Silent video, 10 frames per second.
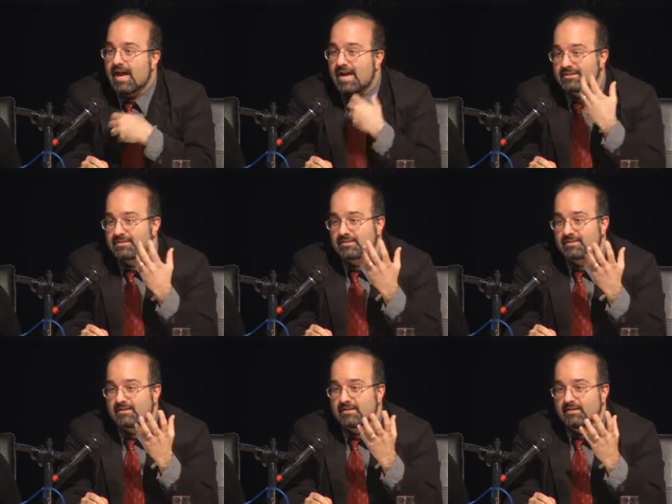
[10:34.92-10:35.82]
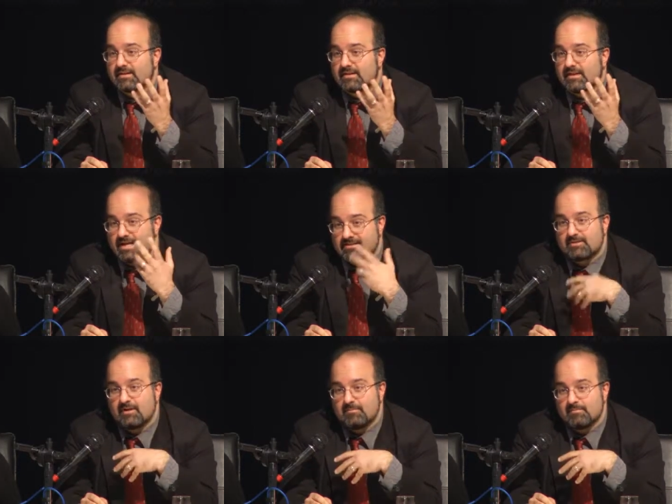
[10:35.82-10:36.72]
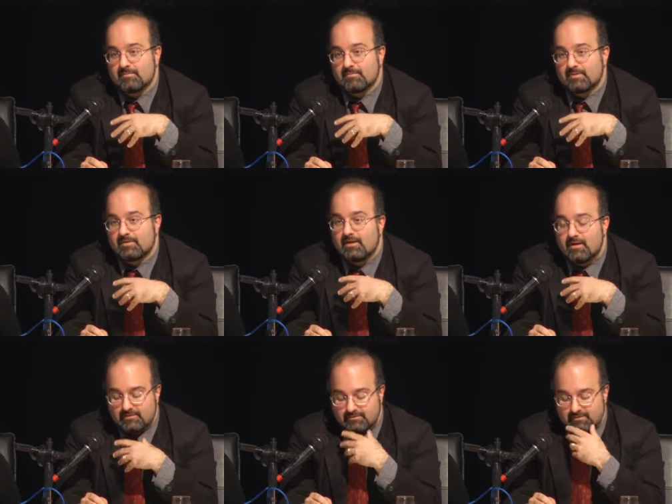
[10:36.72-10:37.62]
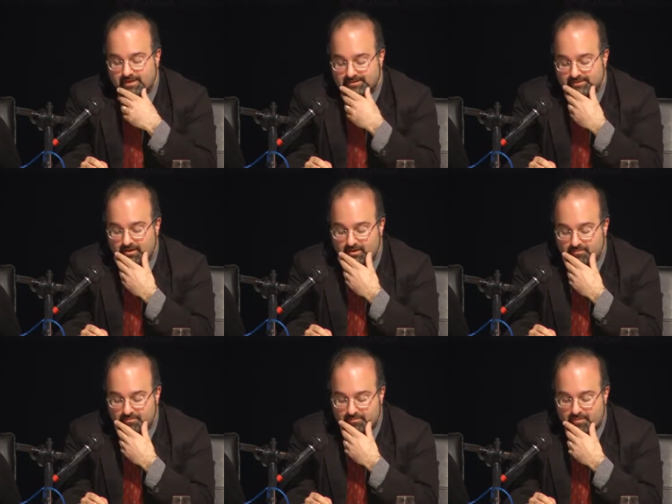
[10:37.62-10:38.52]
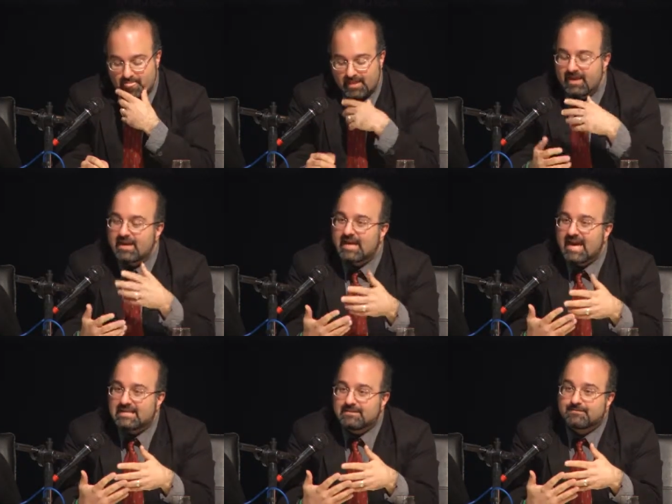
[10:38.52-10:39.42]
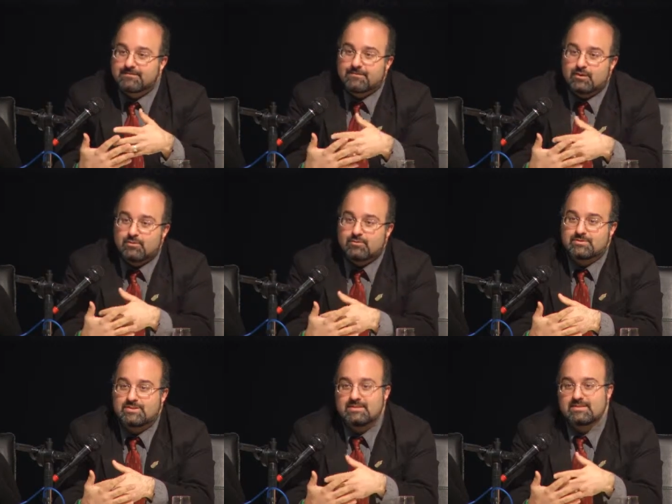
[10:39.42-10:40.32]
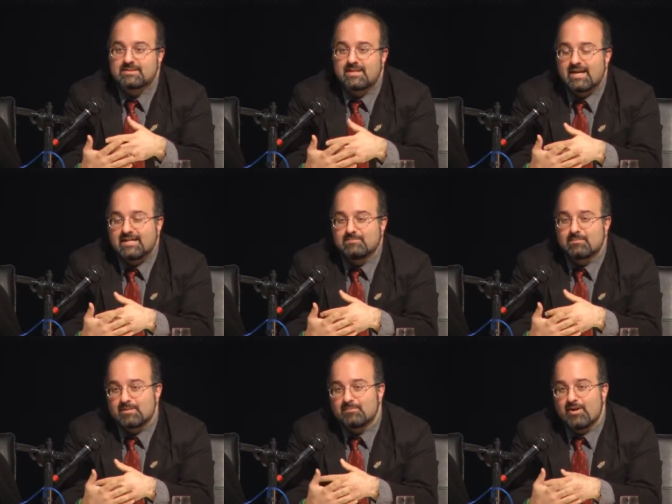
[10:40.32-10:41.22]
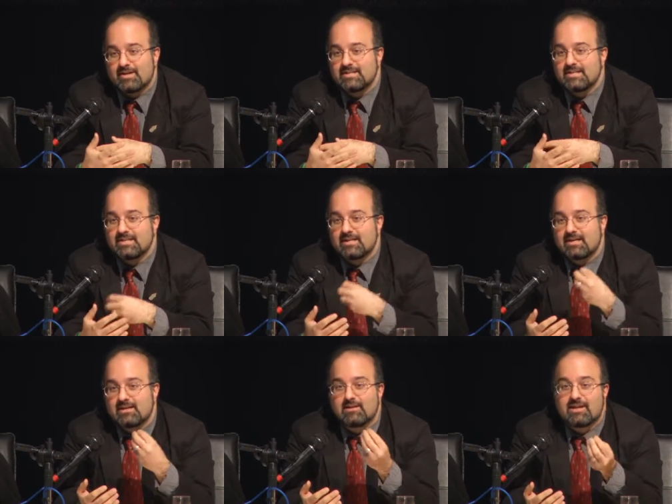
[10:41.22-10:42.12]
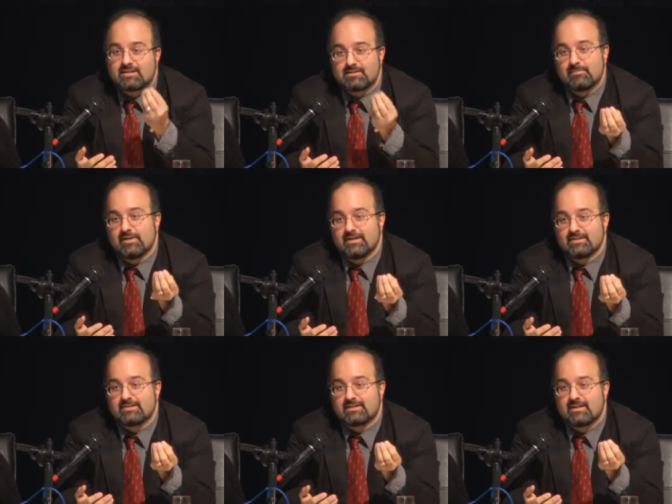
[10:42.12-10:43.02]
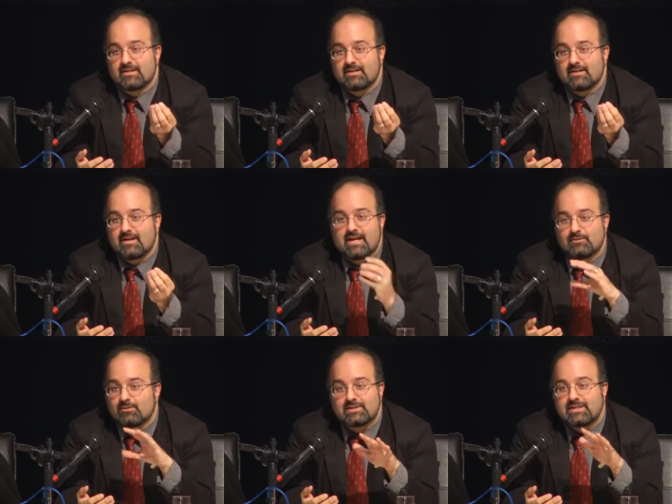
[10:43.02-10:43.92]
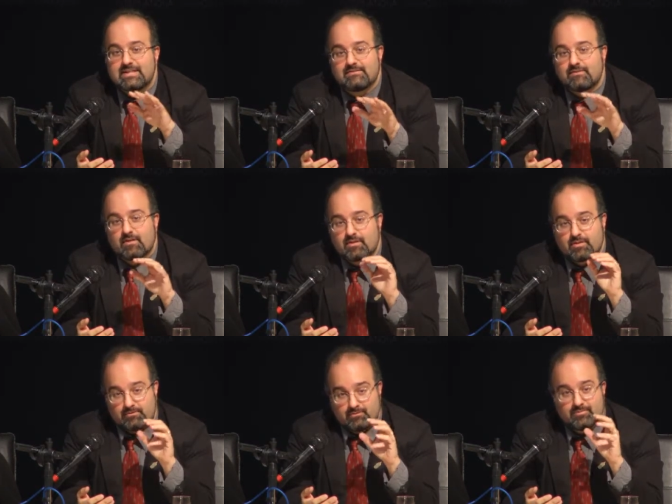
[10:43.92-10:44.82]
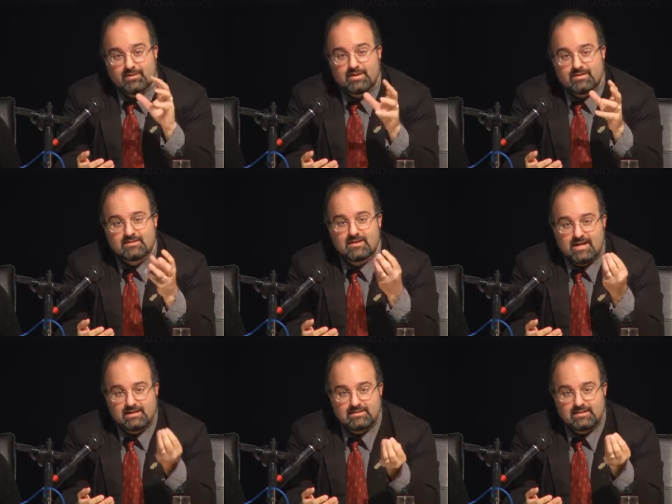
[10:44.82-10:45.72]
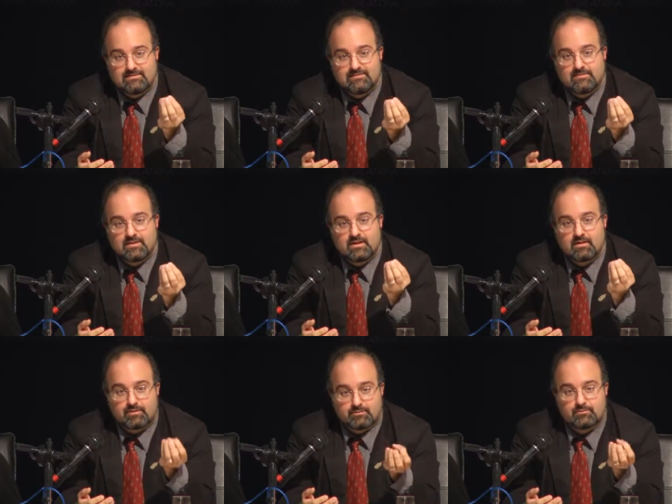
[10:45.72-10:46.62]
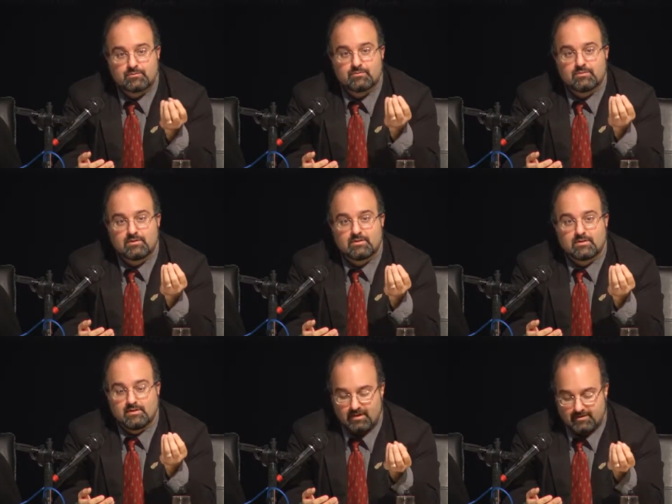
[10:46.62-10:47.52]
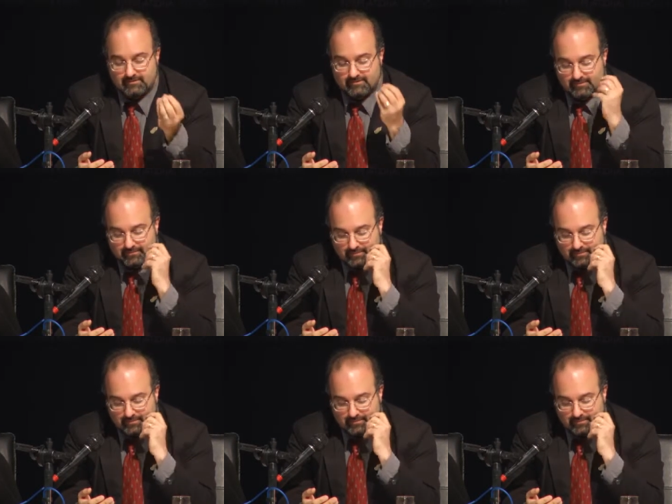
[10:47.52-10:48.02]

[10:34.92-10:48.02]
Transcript: Ashq has come, love has come, and it flows inside my body like the blood. I don't live through blood, I live through love.